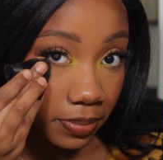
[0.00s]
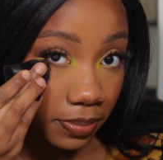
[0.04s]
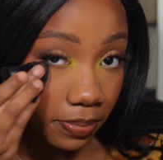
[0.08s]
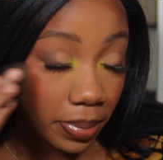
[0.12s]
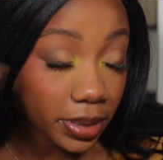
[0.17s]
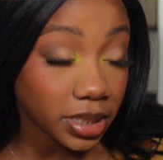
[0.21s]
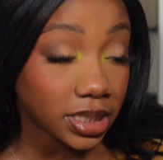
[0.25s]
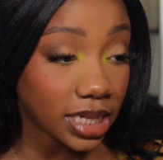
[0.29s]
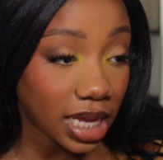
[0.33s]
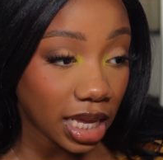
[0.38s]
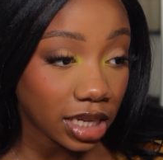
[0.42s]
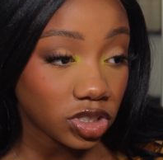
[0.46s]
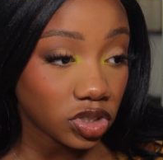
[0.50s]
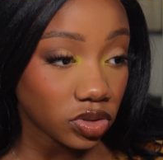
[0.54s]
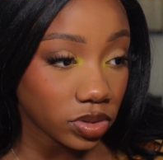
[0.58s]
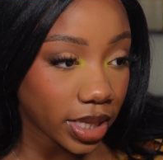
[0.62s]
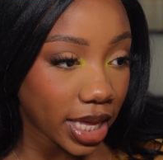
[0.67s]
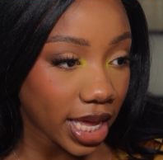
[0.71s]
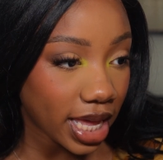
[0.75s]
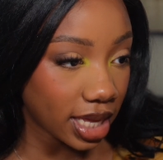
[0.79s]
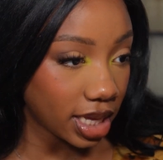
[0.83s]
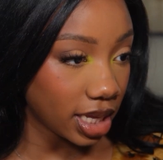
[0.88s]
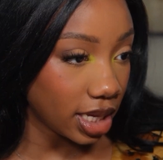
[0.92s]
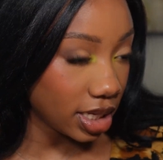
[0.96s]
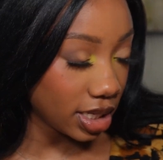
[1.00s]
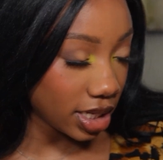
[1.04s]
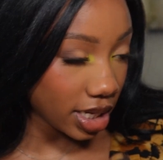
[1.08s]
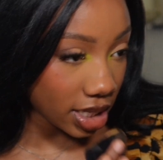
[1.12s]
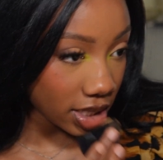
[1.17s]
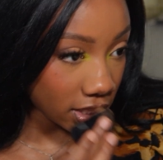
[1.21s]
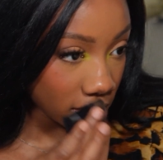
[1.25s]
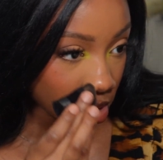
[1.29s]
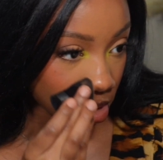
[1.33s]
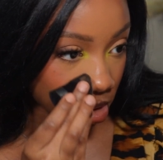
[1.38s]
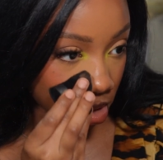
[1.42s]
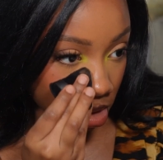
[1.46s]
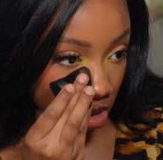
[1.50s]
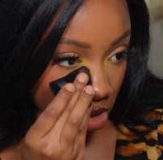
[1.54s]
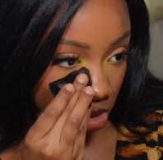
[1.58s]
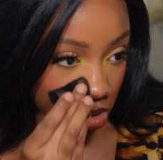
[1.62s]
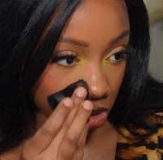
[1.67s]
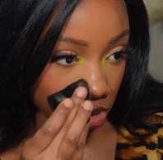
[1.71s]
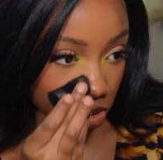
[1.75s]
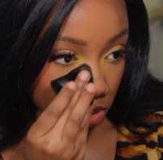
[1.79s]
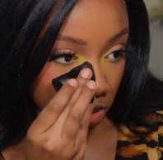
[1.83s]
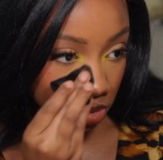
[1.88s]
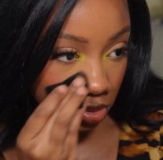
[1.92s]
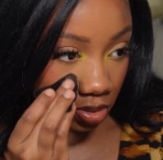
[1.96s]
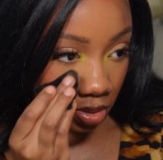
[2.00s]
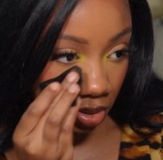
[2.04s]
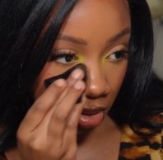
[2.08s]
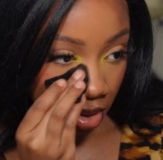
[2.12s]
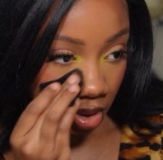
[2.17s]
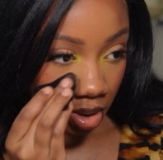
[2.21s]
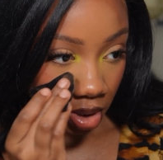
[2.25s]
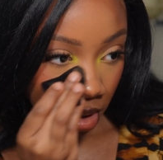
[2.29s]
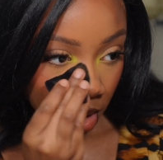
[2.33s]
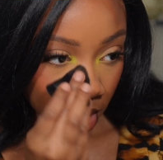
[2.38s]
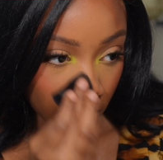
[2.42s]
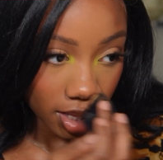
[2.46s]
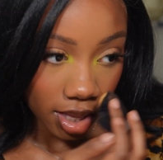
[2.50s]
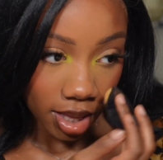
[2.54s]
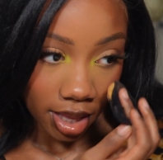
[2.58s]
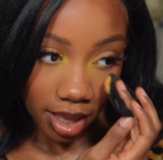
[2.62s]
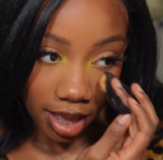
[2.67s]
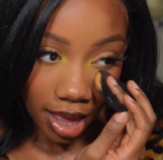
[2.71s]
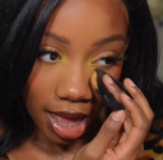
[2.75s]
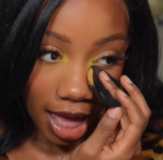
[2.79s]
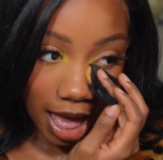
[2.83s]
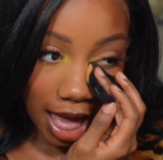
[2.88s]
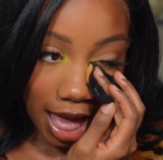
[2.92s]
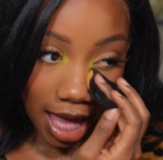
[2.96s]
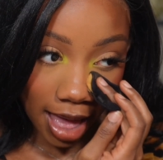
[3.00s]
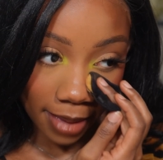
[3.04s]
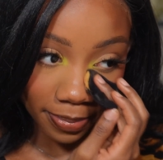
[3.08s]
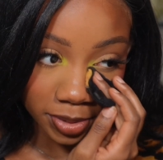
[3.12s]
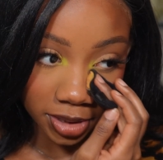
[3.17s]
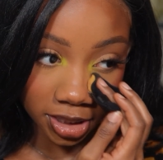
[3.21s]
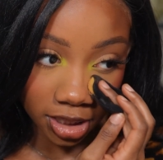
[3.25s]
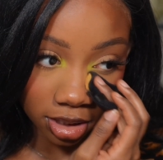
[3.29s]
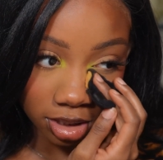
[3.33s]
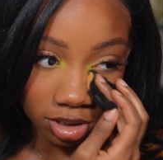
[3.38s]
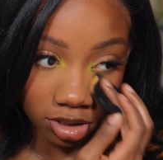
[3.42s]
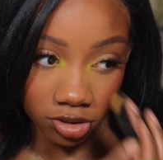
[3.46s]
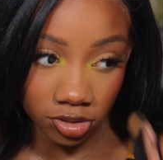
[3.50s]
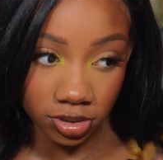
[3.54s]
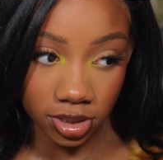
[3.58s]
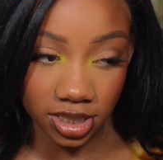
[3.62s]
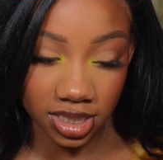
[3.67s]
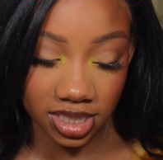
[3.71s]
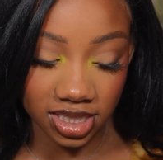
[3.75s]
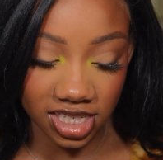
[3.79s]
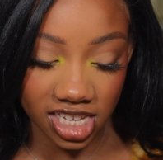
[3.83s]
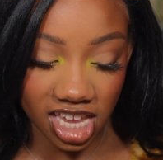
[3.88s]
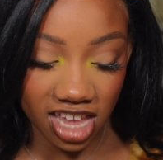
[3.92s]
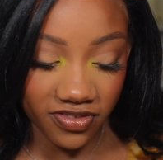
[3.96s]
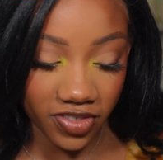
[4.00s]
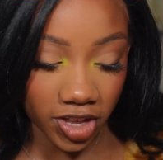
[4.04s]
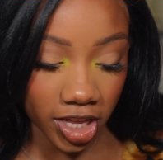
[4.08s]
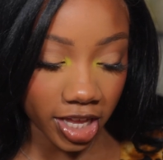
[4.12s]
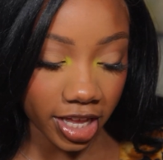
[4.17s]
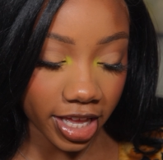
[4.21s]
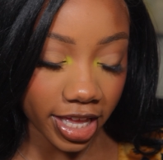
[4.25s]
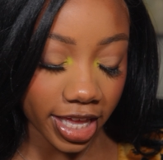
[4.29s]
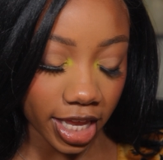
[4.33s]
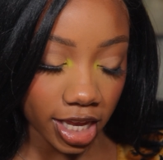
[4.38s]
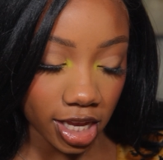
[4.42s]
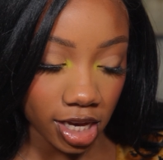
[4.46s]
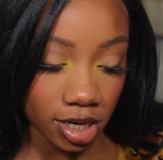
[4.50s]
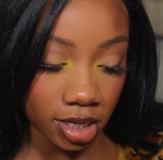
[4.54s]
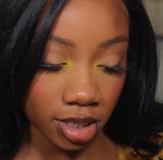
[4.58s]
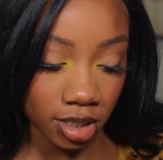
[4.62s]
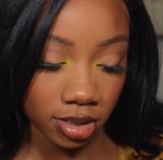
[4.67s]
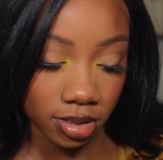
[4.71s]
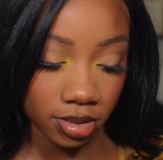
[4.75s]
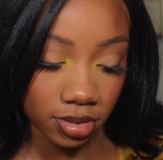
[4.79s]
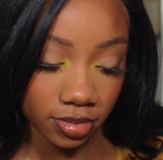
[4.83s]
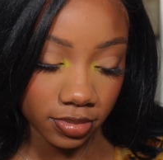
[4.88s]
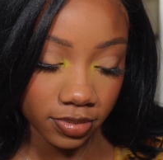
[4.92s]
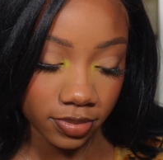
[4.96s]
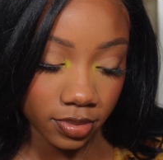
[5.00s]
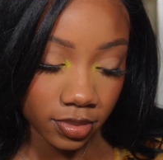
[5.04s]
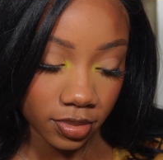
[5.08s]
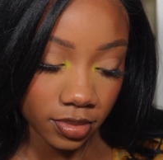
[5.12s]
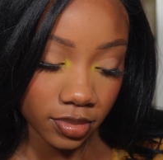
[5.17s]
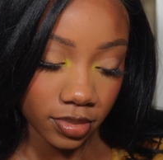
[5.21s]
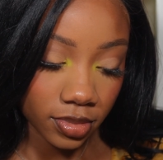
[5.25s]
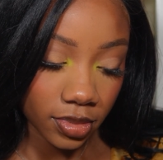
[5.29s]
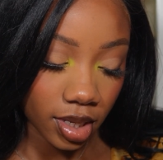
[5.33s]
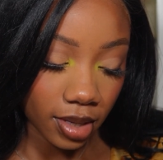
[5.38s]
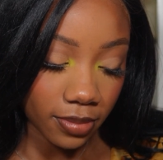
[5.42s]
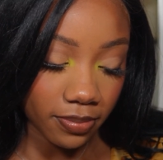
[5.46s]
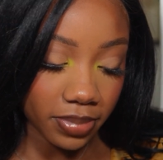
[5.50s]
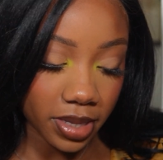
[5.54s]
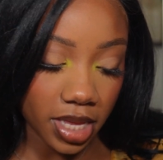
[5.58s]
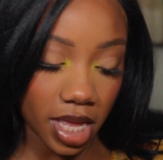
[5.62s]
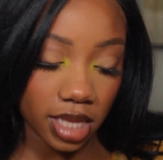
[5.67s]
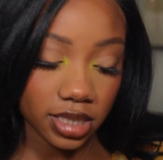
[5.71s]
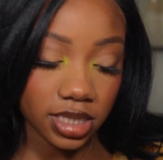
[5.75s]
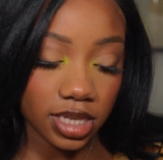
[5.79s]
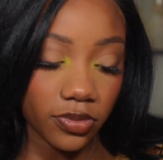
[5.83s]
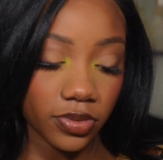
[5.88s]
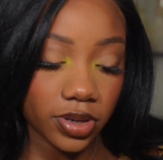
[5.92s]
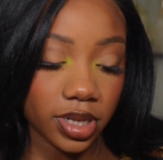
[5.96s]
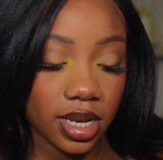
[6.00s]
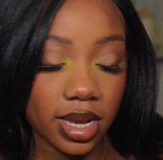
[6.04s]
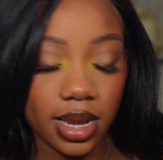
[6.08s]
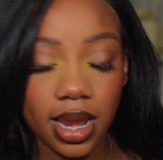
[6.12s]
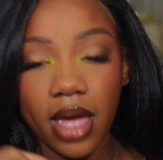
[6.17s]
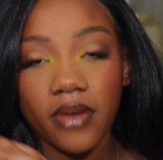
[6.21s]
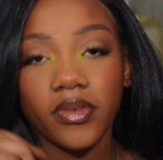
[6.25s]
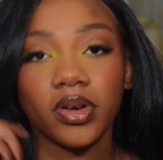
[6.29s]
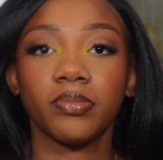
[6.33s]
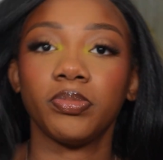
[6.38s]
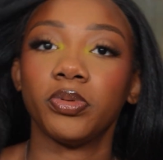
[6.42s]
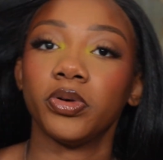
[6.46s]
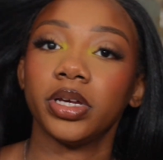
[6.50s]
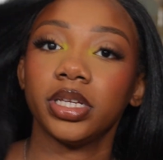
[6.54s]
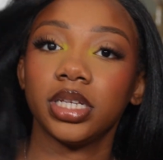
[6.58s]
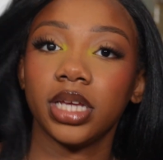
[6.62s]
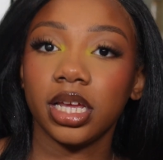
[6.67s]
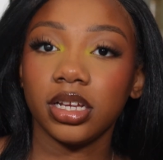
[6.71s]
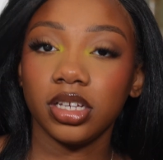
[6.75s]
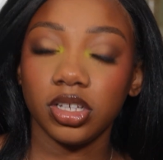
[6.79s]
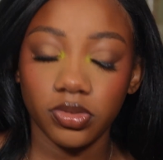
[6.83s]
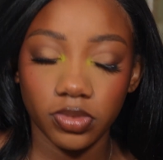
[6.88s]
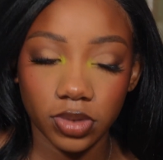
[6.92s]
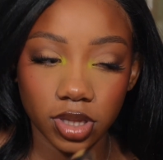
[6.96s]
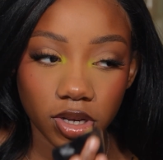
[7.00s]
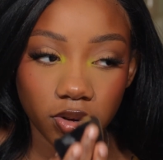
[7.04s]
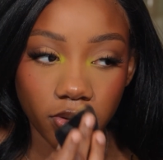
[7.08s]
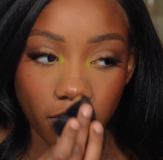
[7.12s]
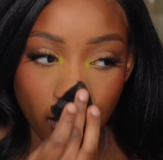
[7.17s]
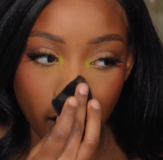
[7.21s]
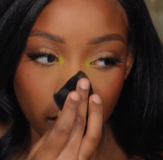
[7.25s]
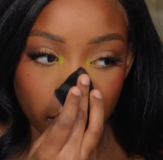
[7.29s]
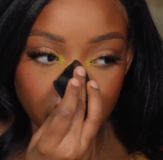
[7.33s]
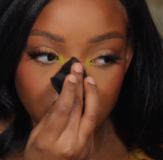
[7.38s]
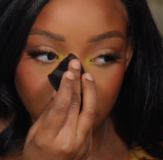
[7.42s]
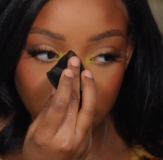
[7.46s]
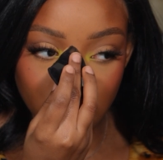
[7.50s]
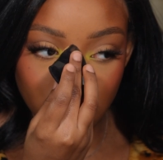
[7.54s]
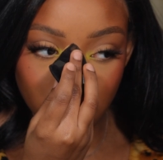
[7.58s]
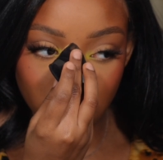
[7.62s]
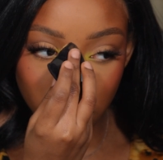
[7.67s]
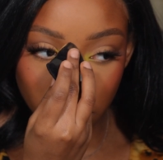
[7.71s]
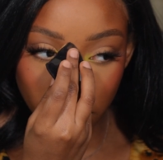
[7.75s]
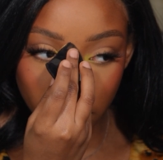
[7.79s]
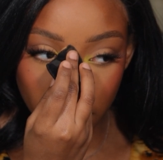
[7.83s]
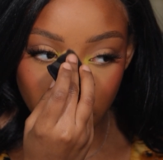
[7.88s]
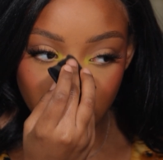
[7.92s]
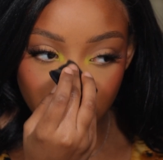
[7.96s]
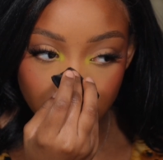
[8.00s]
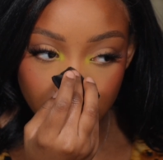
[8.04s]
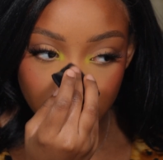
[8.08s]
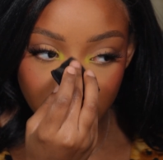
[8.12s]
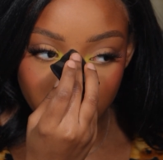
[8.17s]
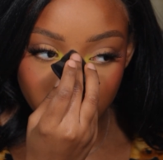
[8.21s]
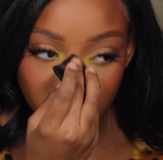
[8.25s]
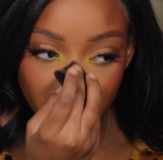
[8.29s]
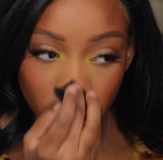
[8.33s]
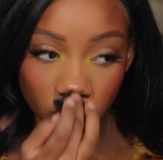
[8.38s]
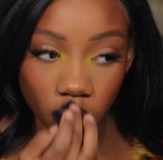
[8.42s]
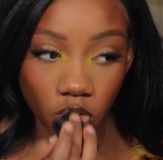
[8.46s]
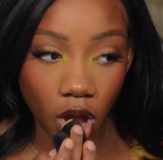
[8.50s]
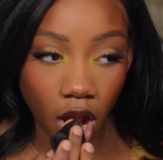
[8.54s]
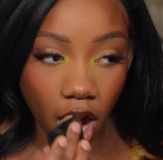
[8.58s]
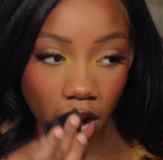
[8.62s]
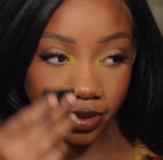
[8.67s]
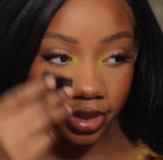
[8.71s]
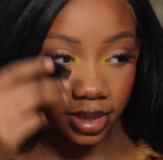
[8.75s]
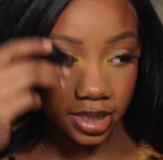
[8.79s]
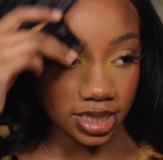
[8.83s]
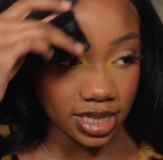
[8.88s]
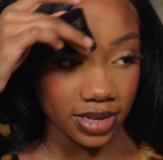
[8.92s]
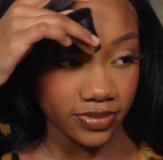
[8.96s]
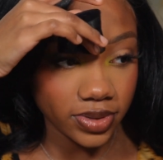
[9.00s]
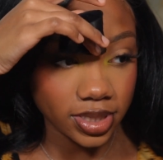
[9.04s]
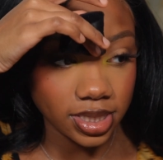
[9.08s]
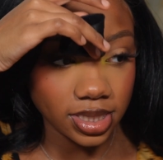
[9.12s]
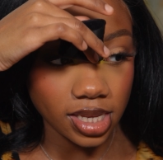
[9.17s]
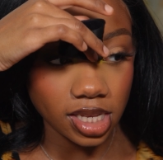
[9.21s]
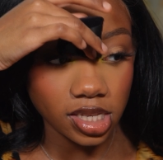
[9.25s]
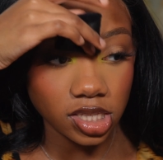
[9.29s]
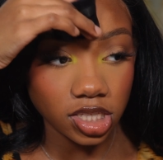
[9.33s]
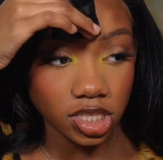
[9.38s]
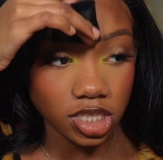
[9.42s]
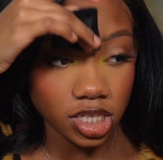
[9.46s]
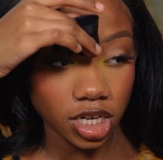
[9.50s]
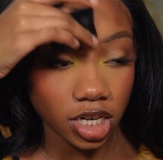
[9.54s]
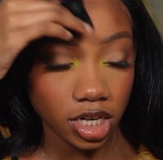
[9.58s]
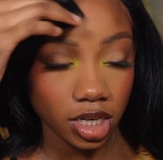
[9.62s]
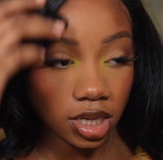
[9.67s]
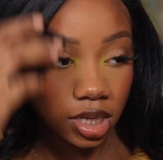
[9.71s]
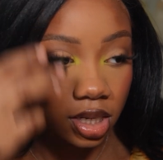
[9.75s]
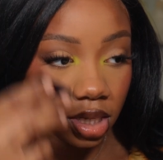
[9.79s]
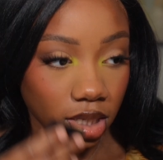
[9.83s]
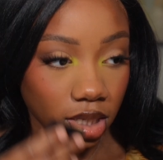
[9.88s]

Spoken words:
potential cakiness to absolute divahood. Beyonce would never point at you in the crowd and say that you ain't no diva. You are the diva, sister.